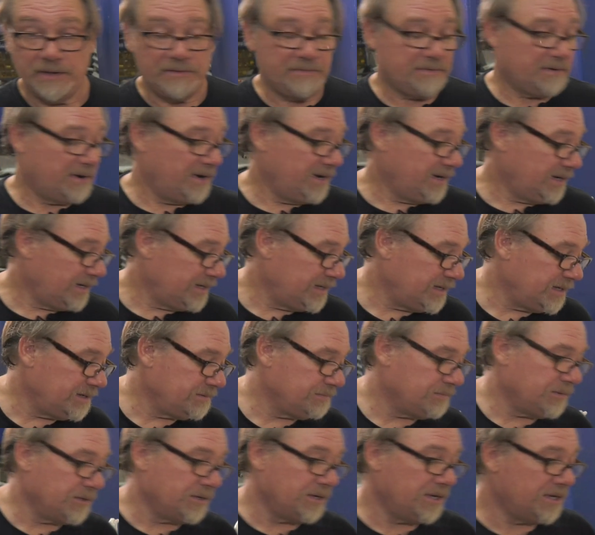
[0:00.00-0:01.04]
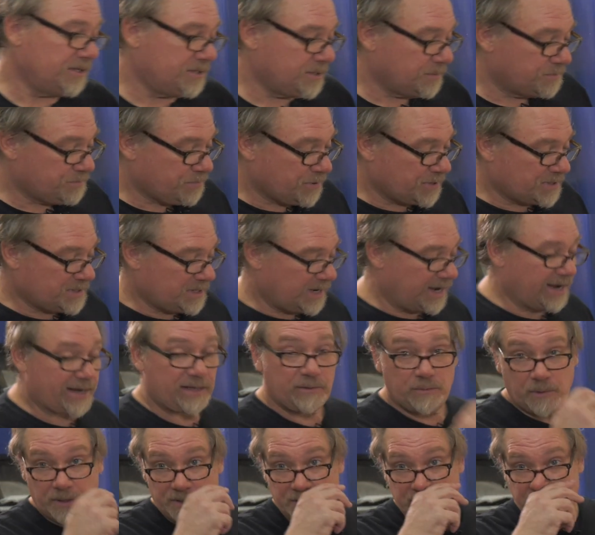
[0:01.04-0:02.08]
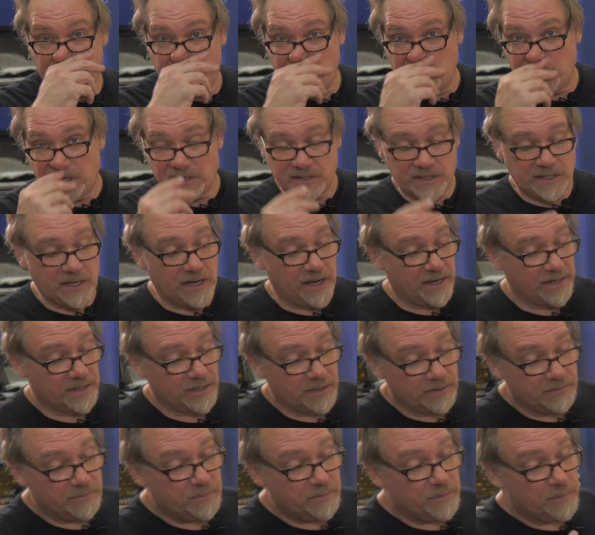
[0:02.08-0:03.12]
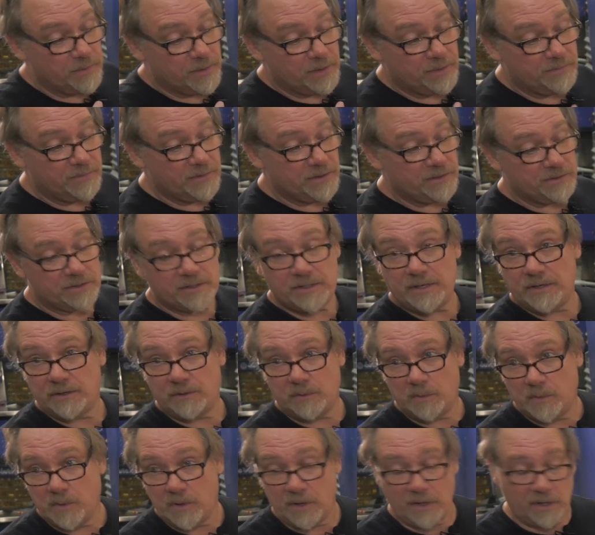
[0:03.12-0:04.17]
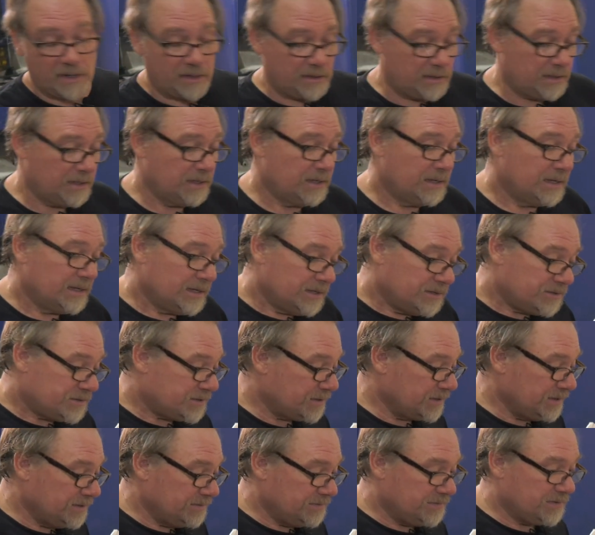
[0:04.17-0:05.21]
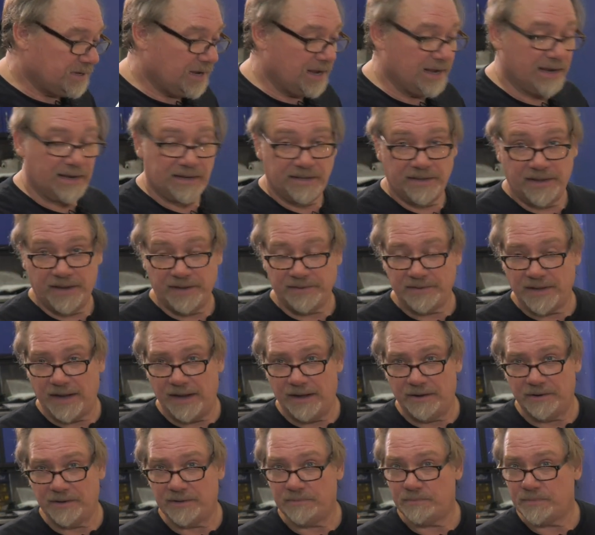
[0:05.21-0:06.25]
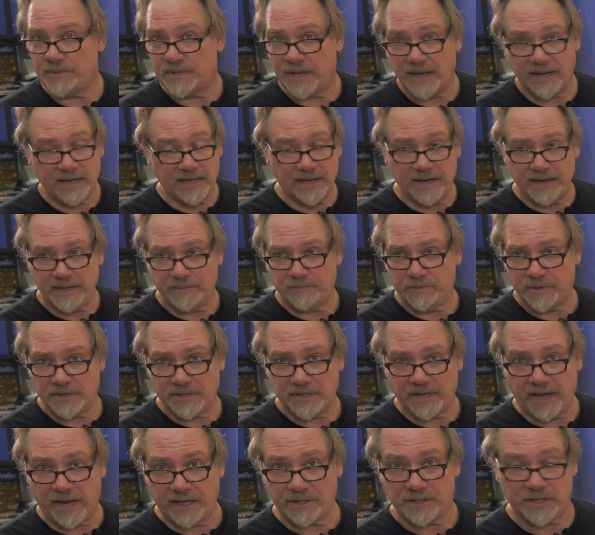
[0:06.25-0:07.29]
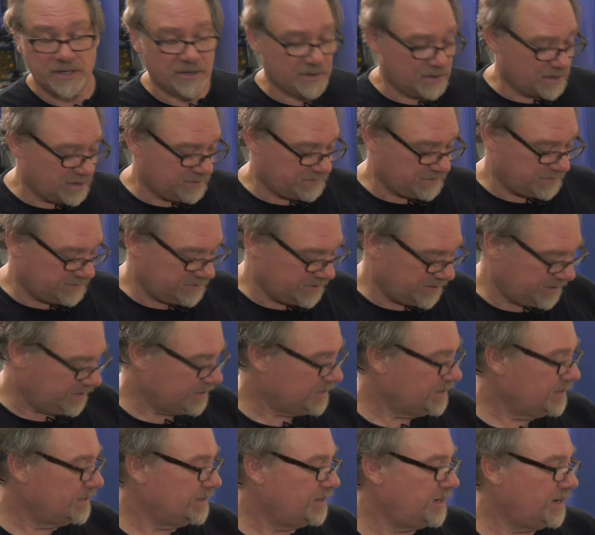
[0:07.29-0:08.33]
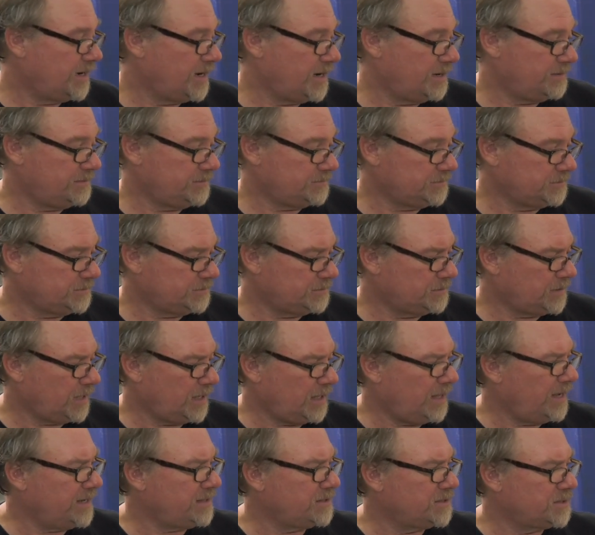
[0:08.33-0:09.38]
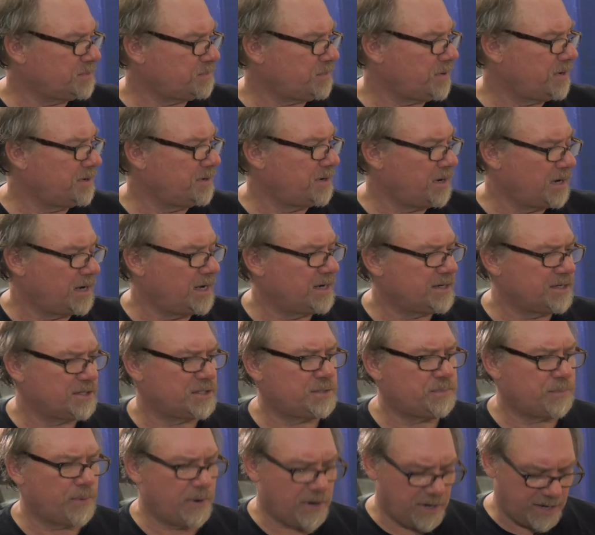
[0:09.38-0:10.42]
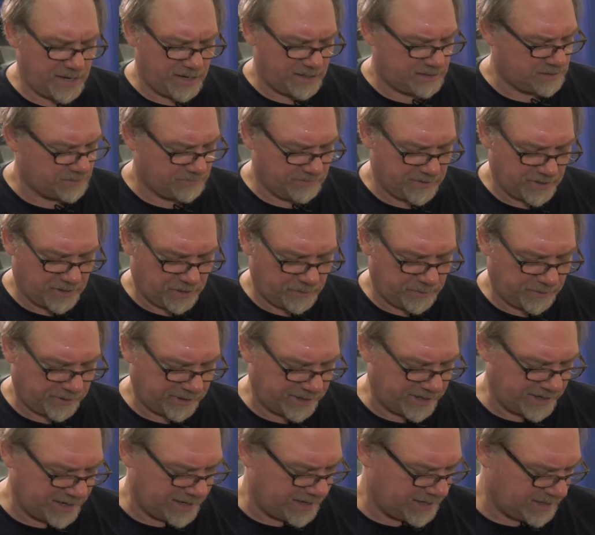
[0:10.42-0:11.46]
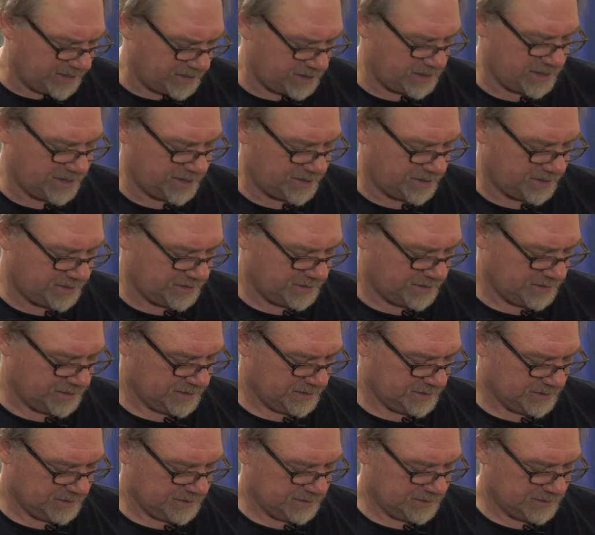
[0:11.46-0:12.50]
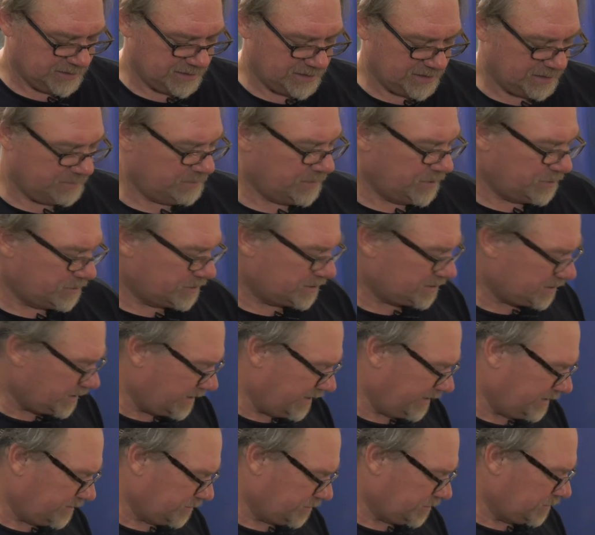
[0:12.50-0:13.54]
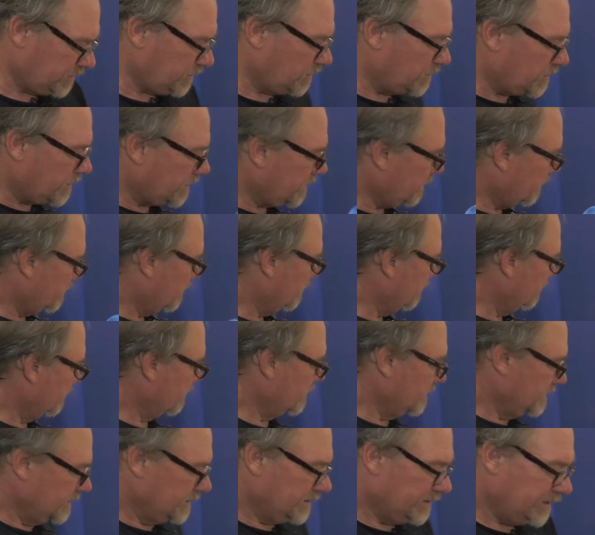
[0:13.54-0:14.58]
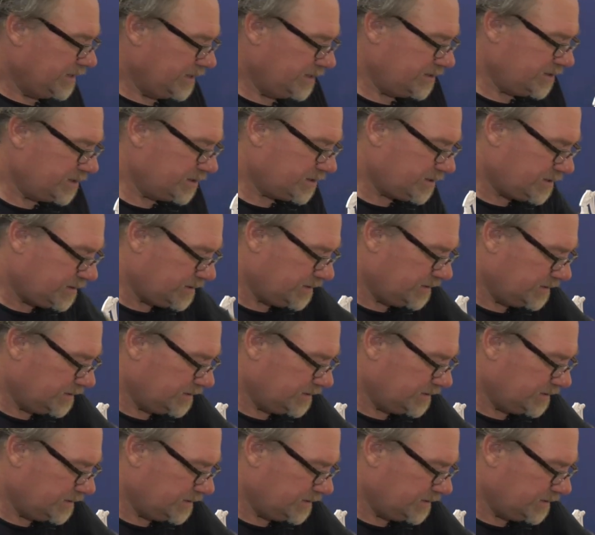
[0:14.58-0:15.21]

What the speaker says: And finally, you need to protect what you've just done. You've used steel wool, so you've taken that down and taken any protection off of it. I like this Pro Honda spray. It's available at any Honda motorcycle store. It just